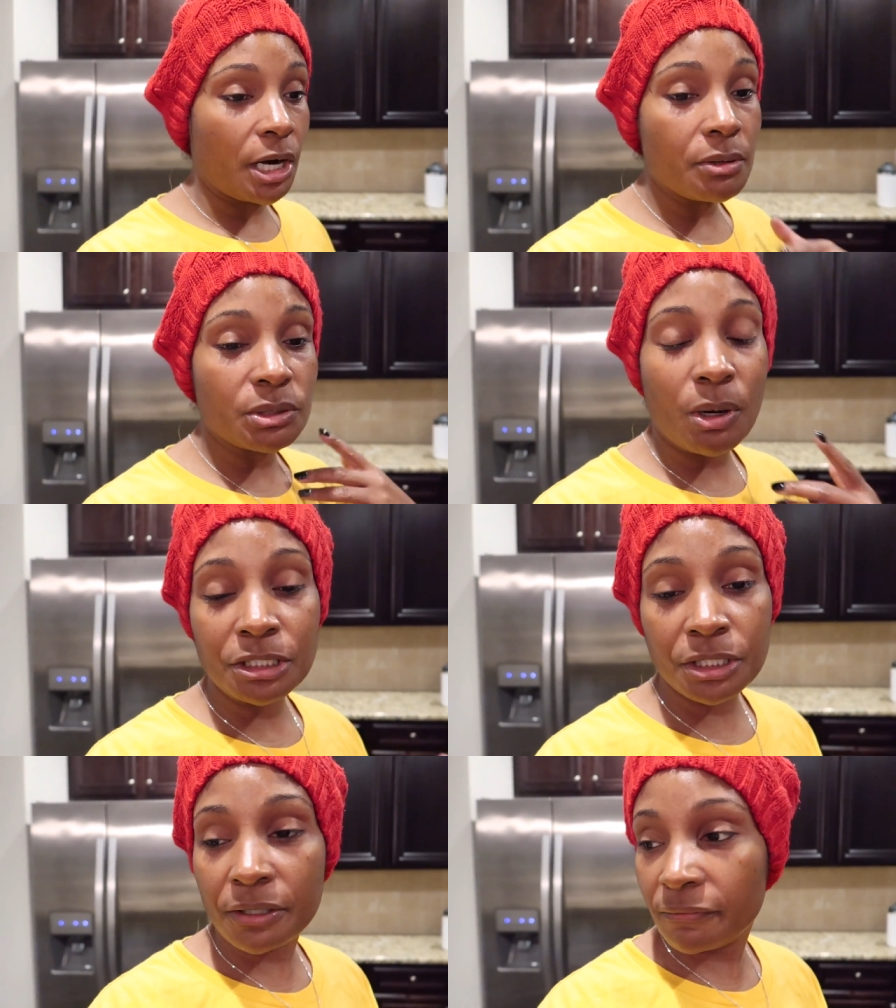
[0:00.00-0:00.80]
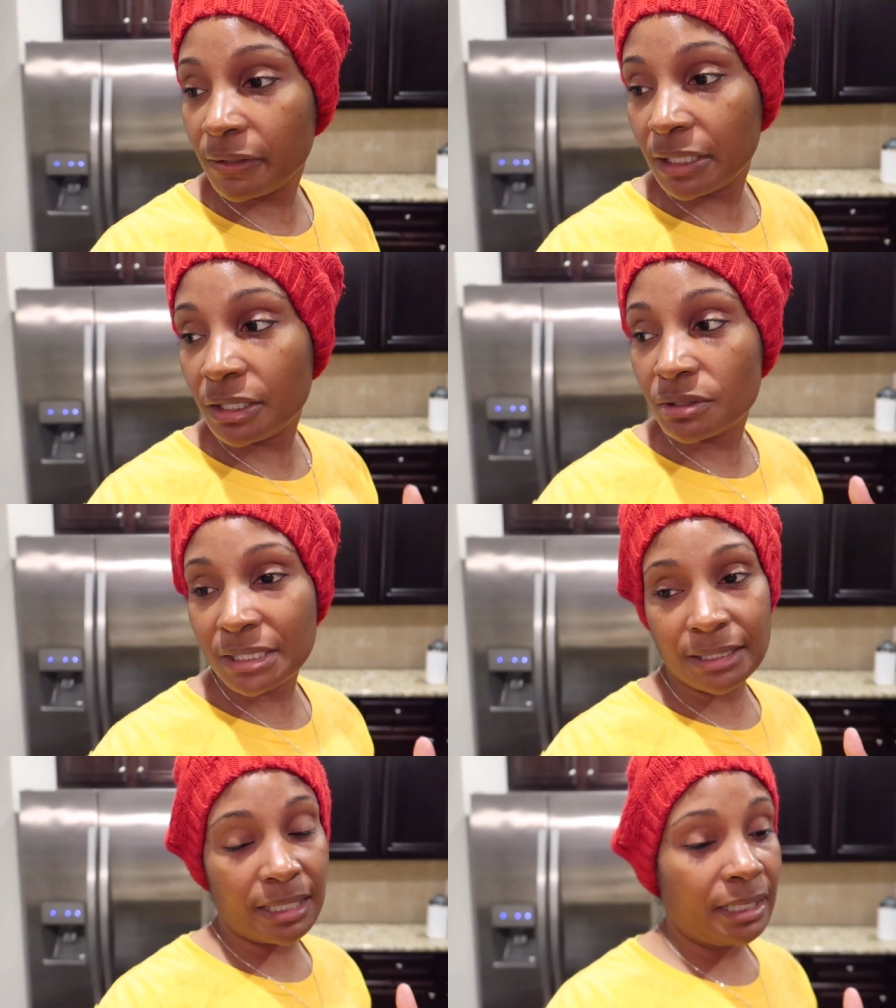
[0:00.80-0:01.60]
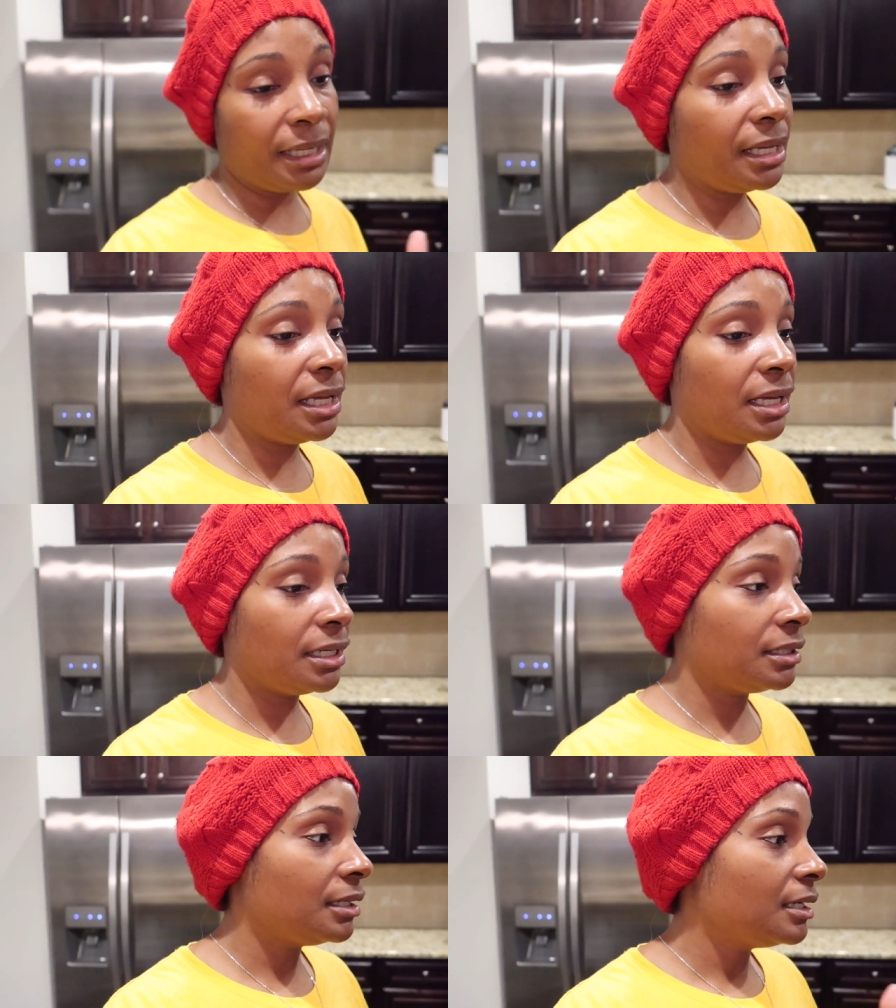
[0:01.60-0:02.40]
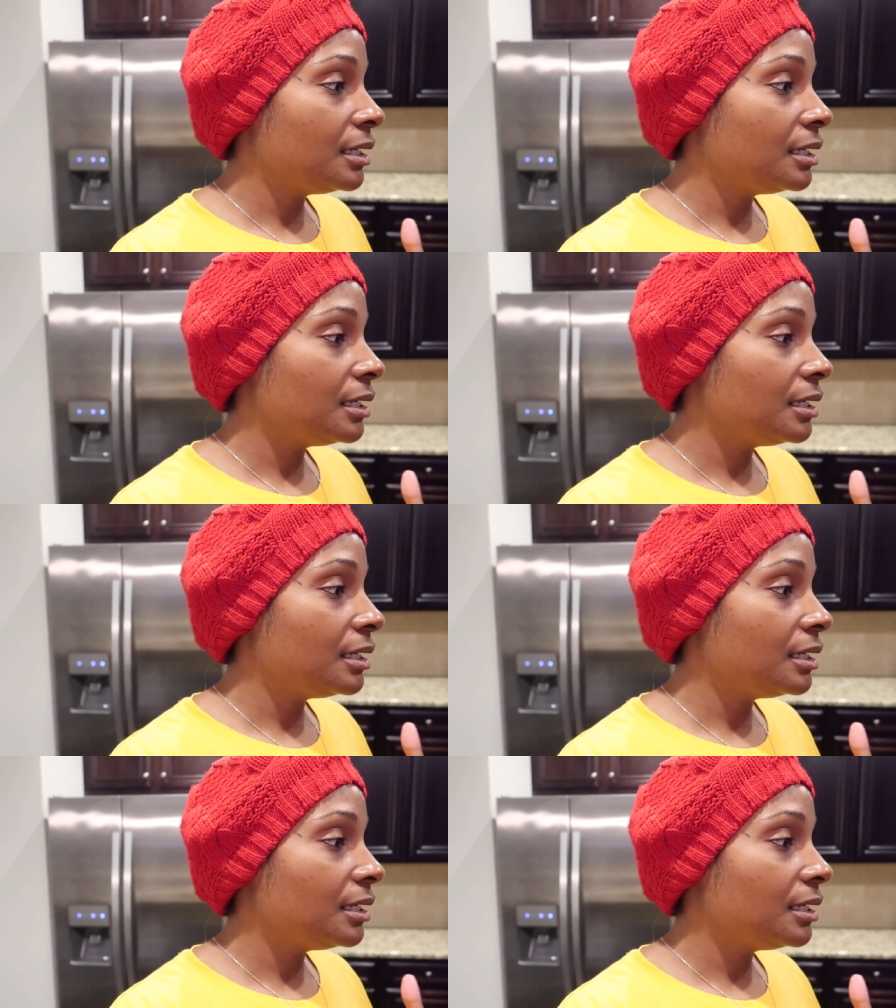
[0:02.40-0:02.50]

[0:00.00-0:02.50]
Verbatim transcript: I was watching her video tonight and